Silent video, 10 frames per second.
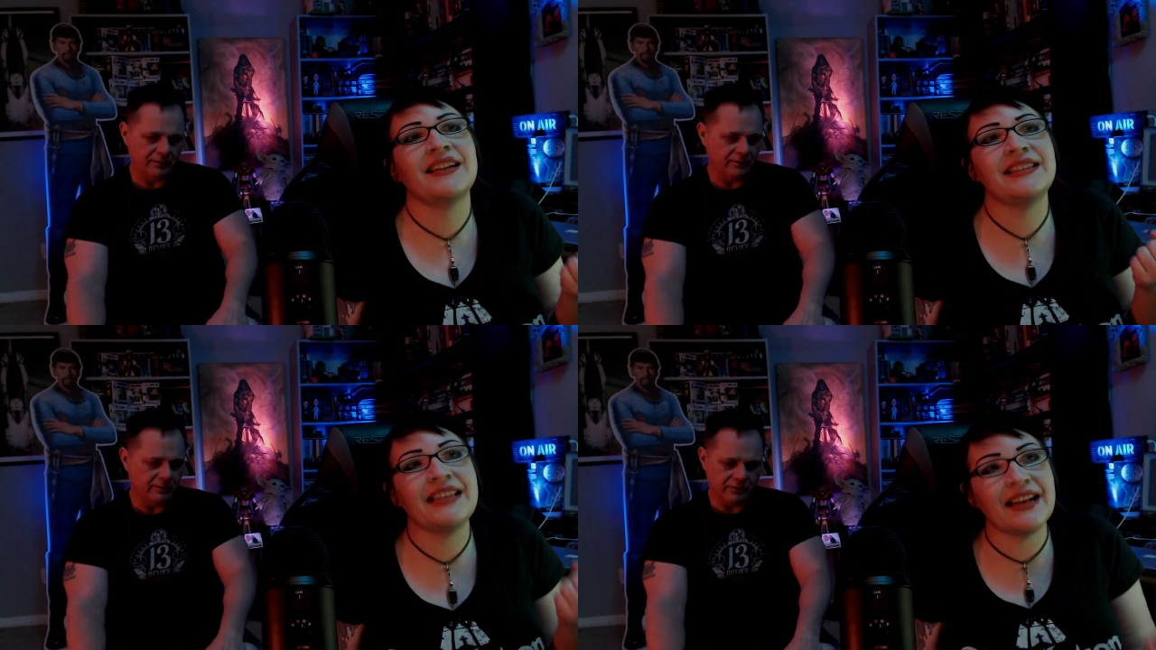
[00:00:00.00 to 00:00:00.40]

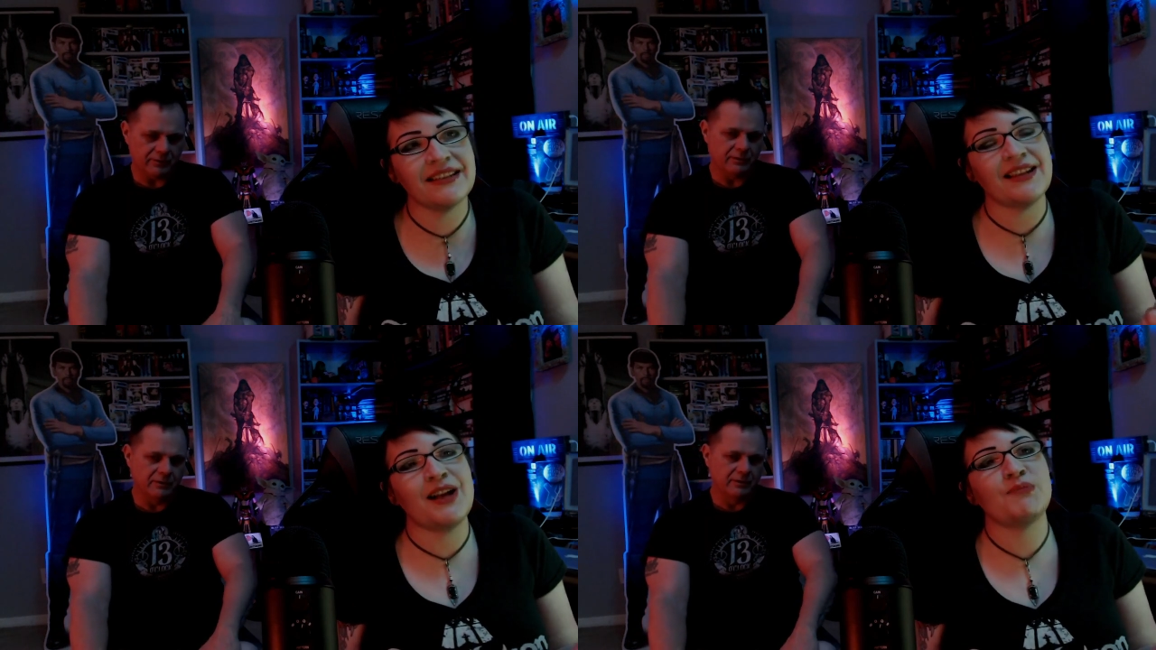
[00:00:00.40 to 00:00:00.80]

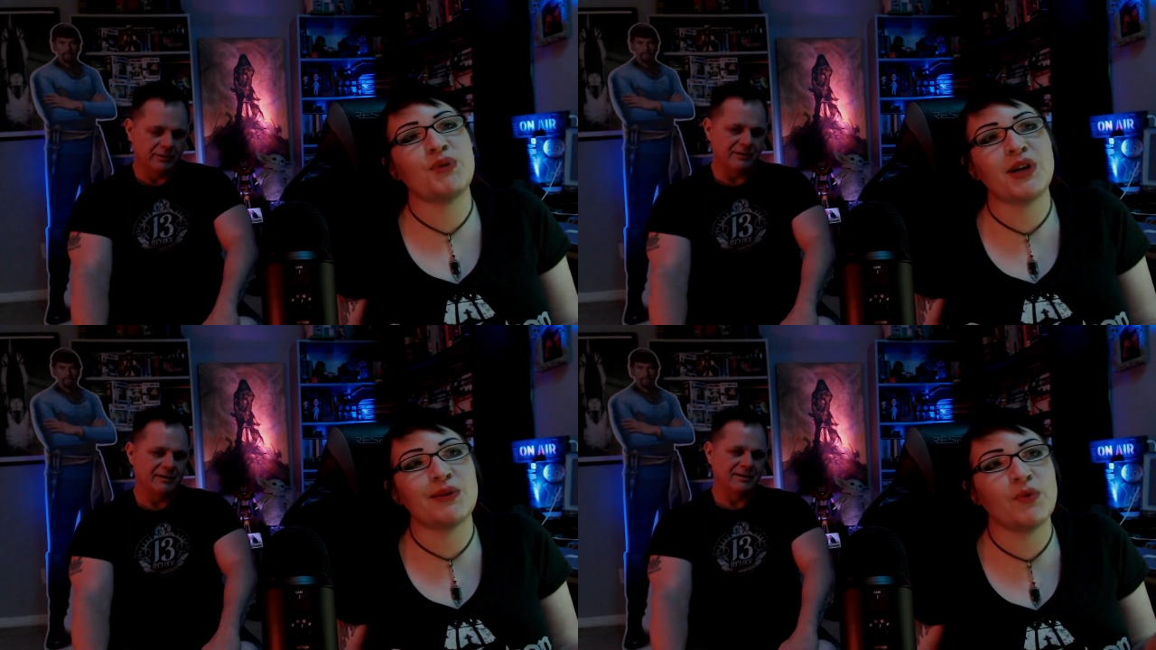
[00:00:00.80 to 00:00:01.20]
Speaker 1: Dennis
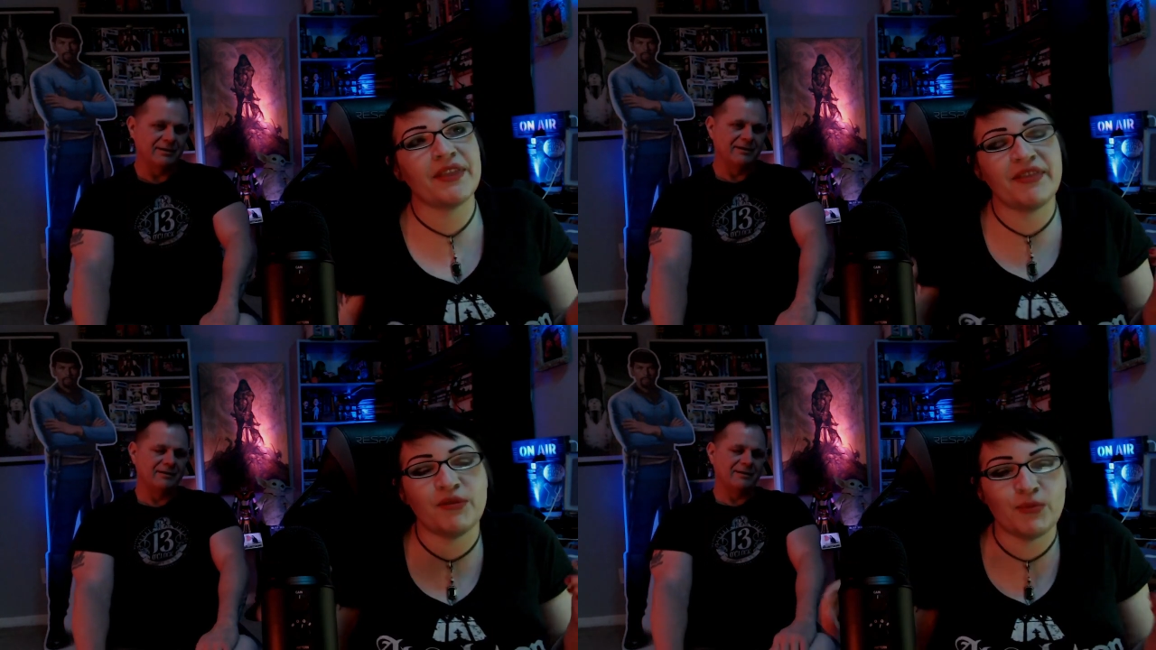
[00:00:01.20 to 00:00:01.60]
Hopper with
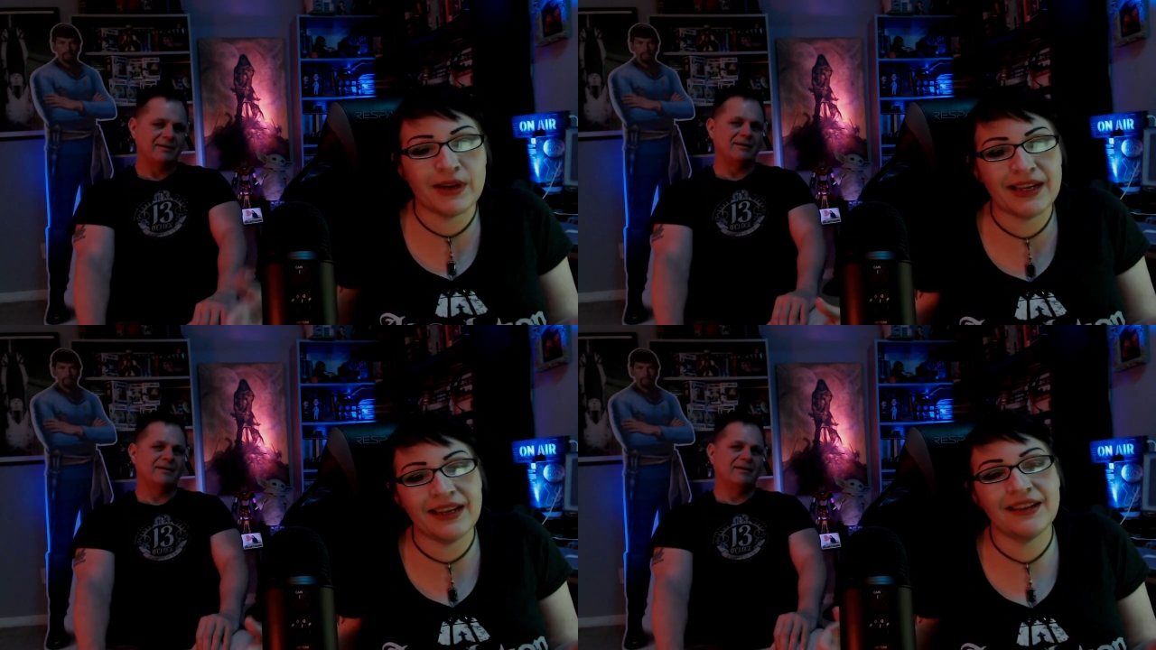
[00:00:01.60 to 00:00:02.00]

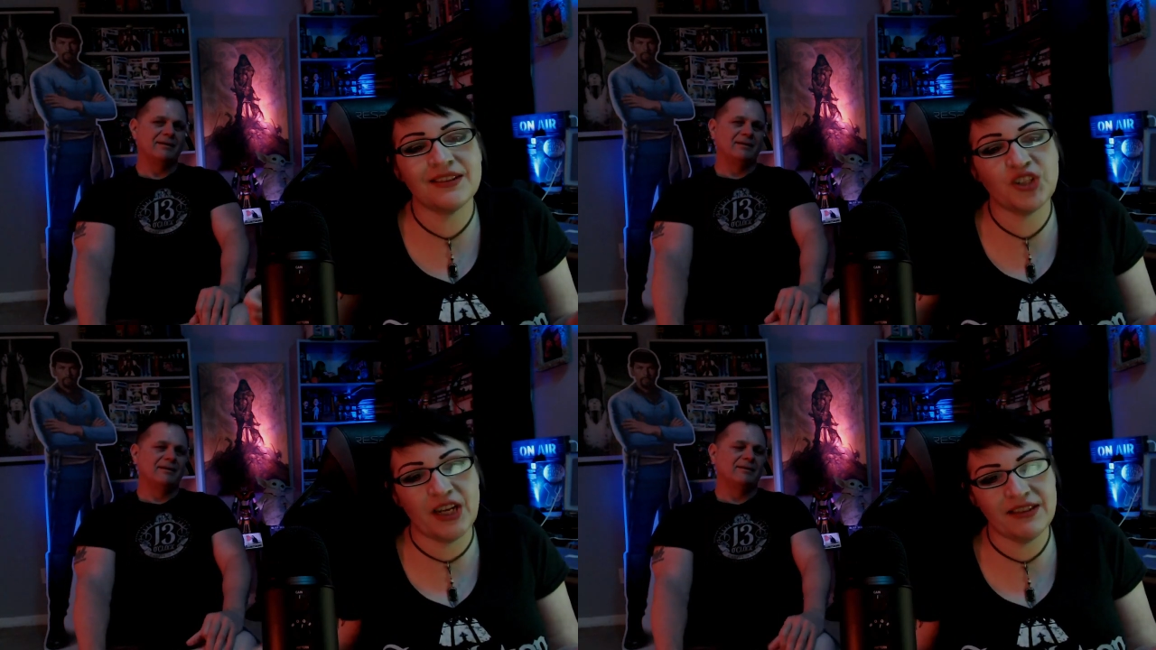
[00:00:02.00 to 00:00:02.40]
three
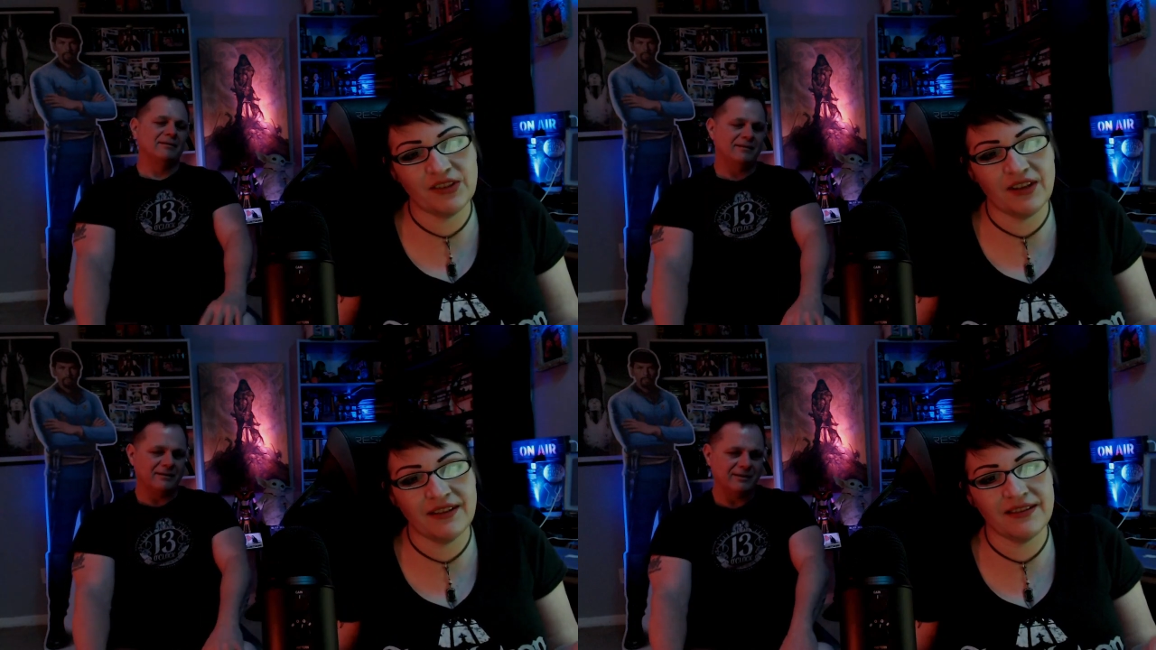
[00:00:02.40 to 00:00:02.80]

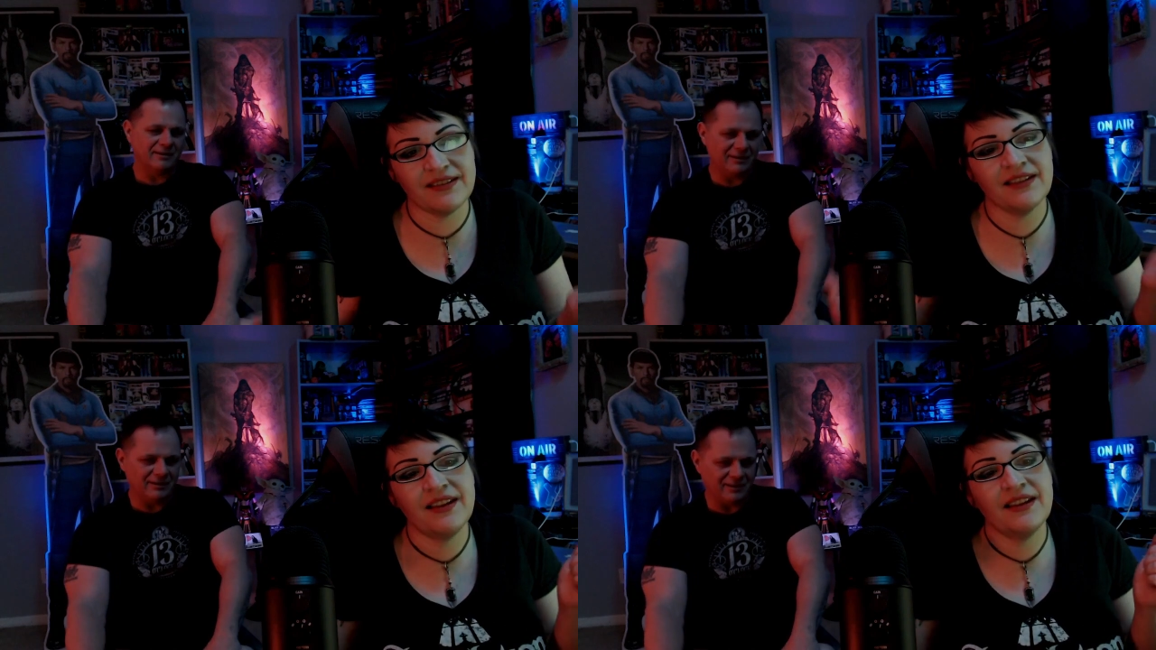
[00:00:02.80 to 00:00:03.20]

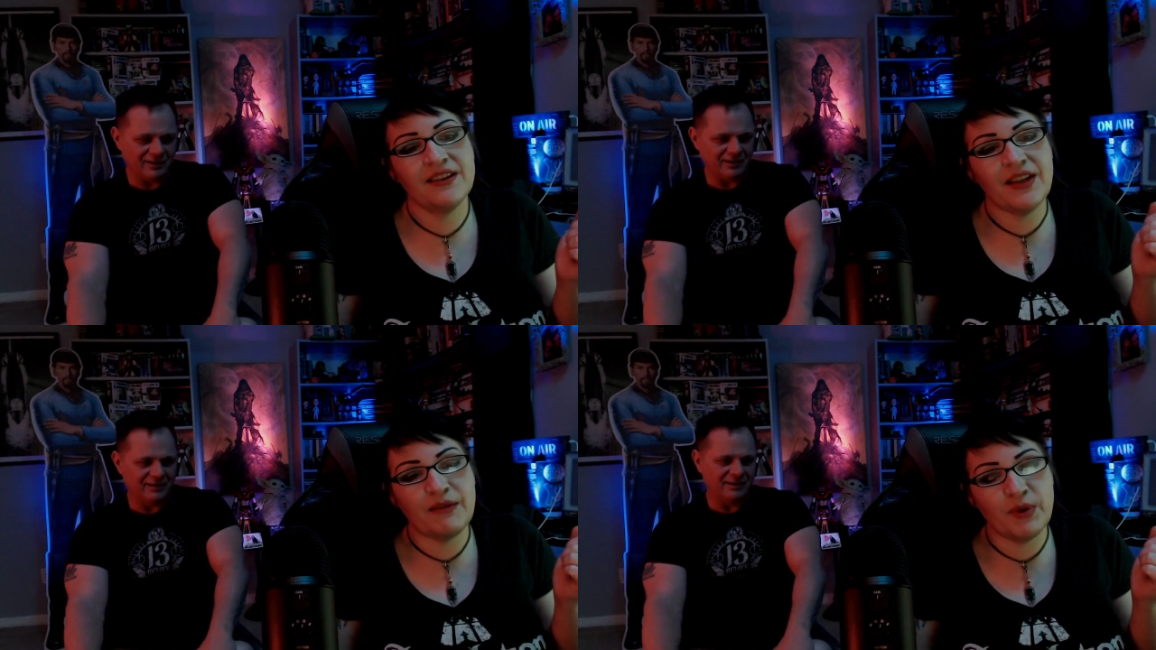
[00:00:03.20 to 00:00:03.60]
chainsaws.
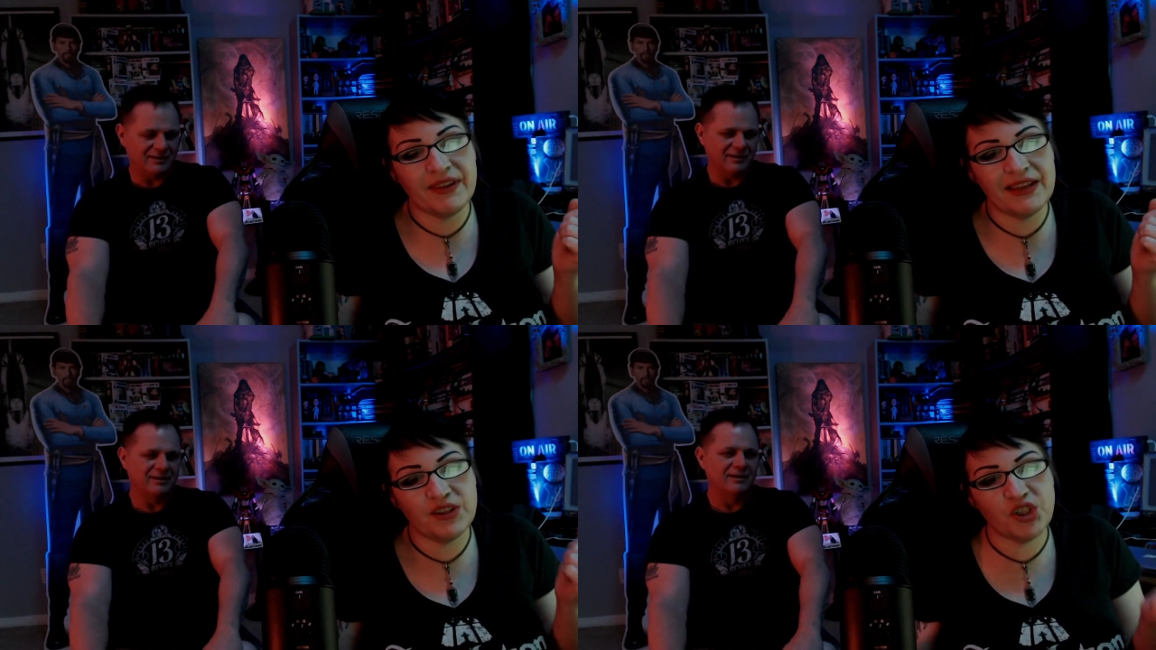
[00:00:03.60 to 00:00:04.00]
Yeah. With
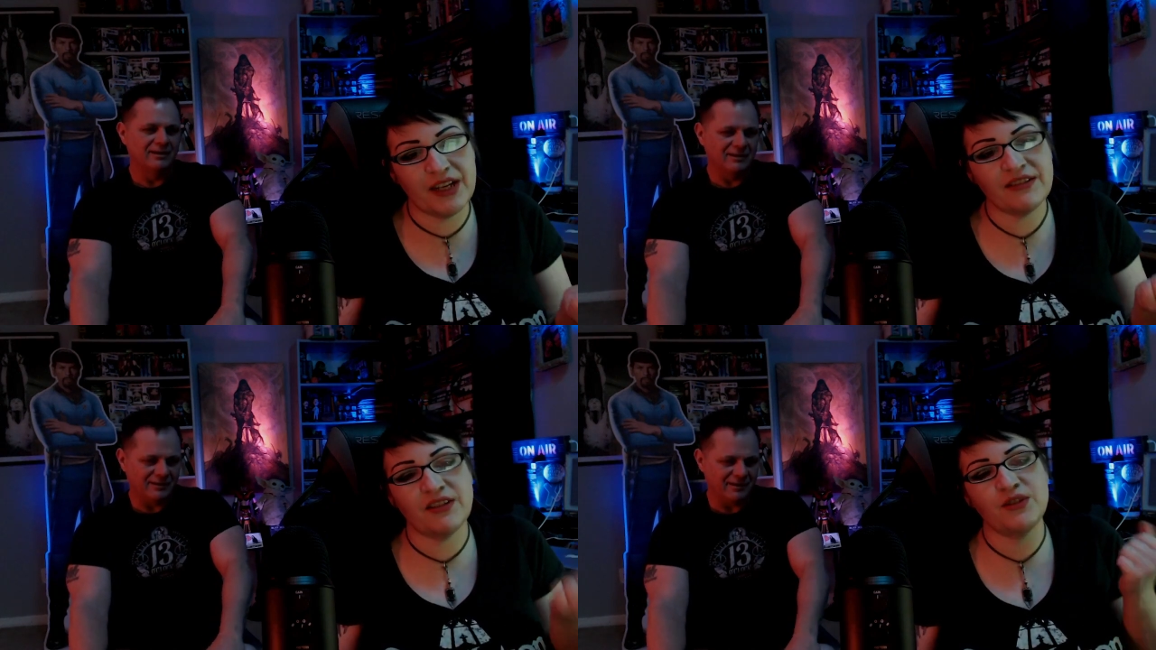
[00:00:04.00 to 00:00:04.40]
in a
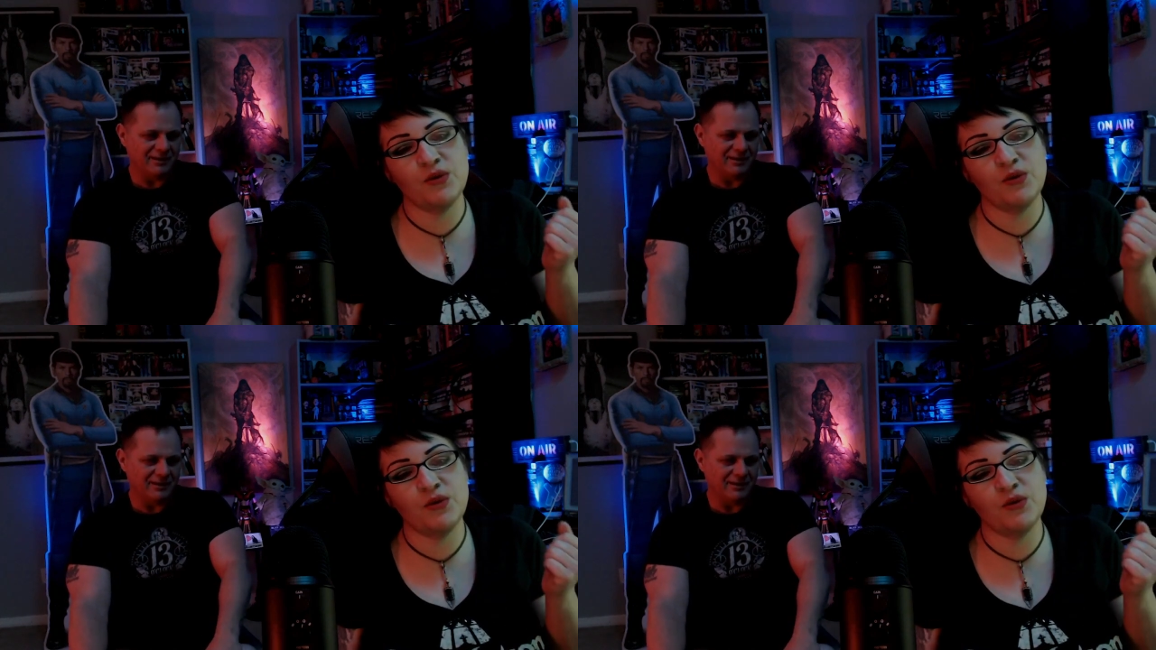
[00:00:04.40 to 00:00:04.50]
chainsaw yeah.